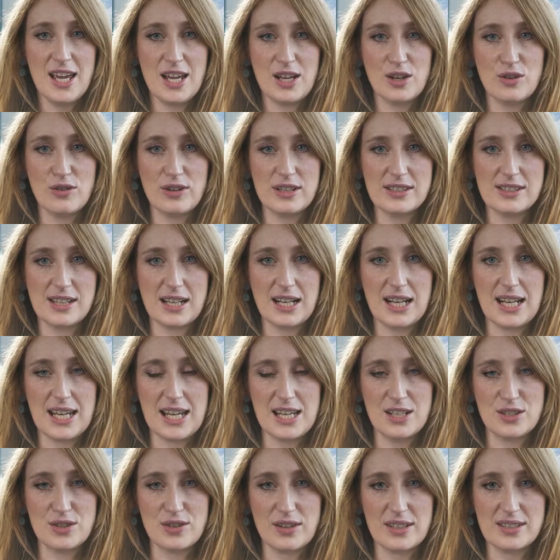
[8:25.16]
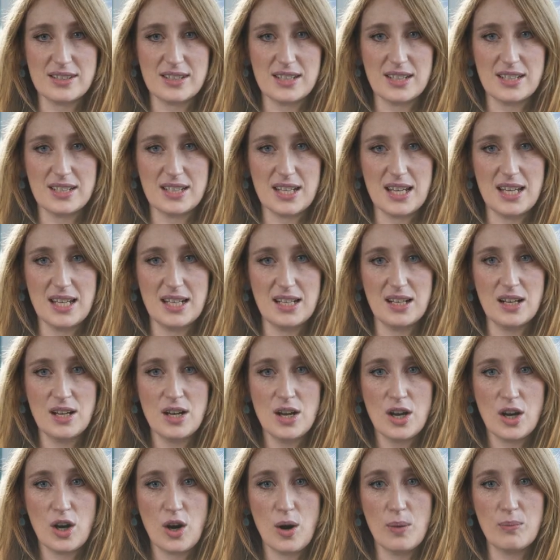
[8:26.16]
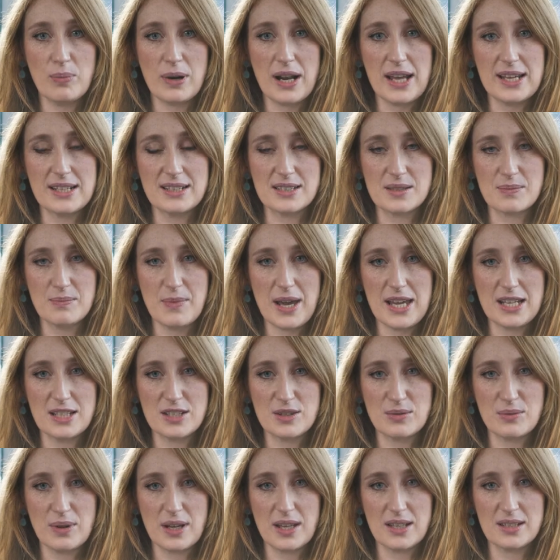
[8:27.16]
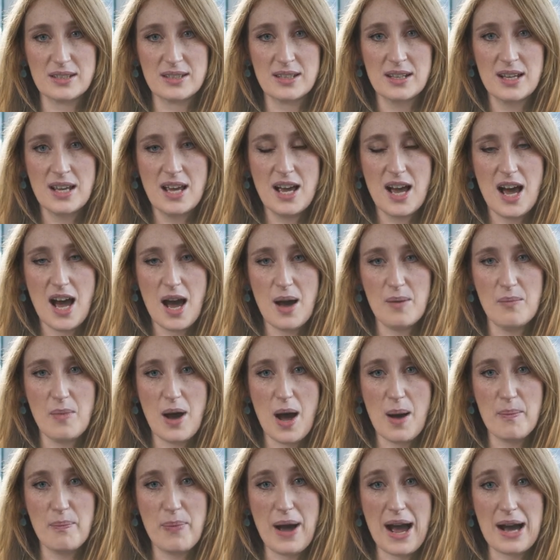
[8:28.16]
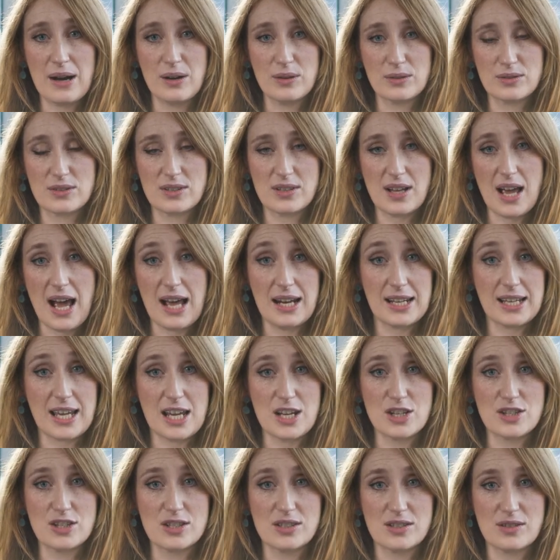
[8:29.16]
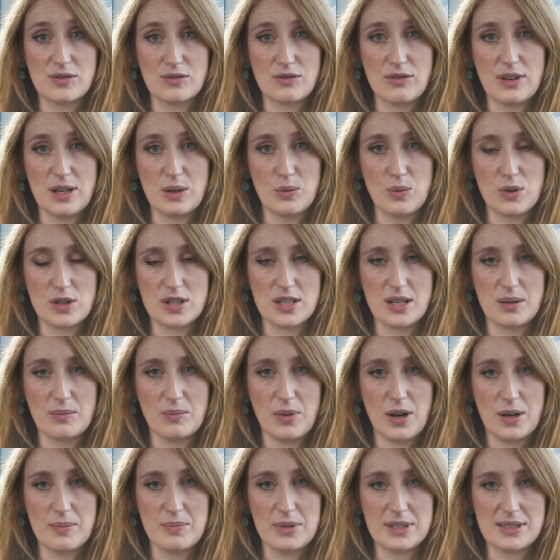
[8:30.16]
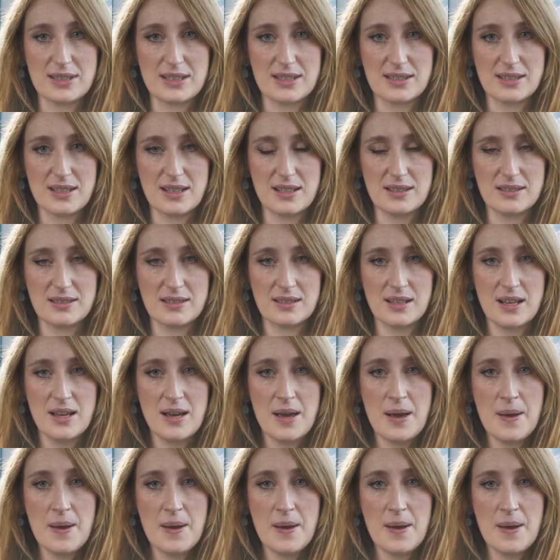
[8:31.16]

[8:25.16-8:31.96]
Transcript: increasingly interested in complaints made to it about allegations of greenwashing by businesses.